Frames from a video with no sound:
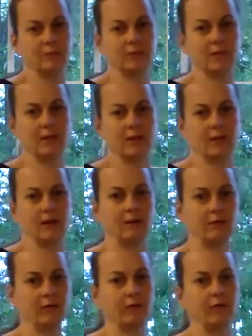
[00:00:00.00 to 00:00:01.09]
10 to the negative
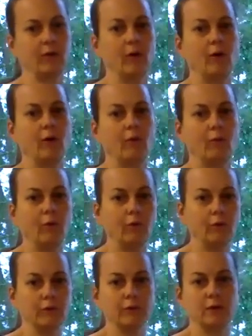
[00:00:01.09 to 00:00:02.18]
5th
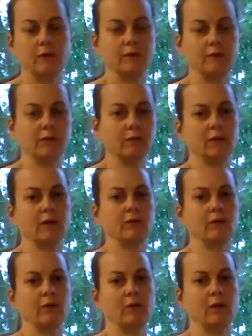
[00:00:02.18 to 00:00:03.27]
moles of silver
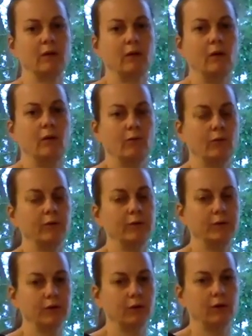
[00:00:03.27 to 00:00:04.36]
dichromate will
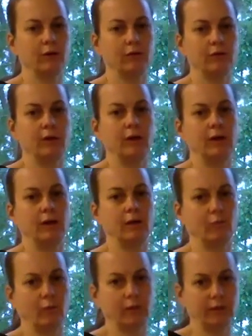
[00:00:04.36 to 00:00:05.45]
dissolve in
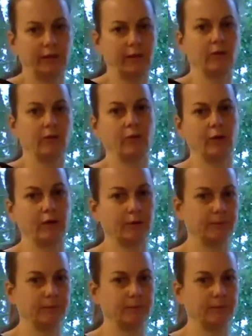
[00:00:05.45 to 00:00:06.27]
1 liter of water.